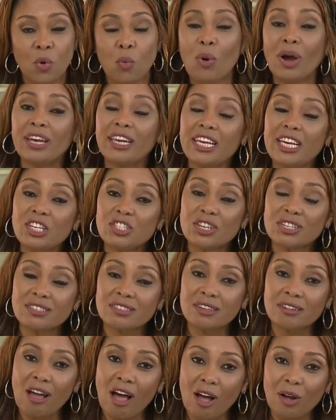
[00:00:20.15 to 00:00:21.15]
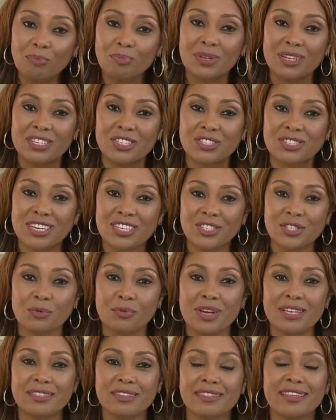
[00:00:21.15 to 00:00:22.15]
What he just accomplished is
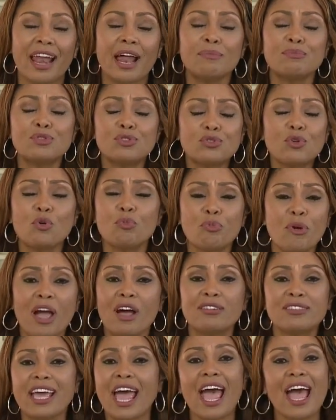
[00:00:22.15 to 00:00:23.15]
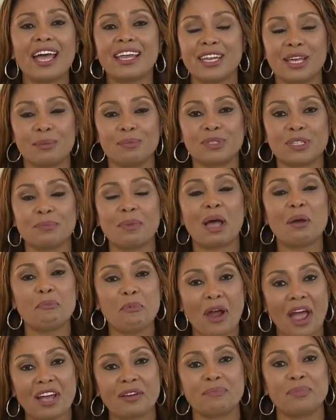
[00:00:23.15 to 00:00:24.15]
the reason that I'm so proud to add him to my
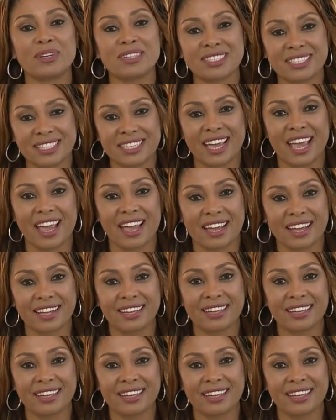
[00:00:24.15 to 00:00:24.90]
brag book today.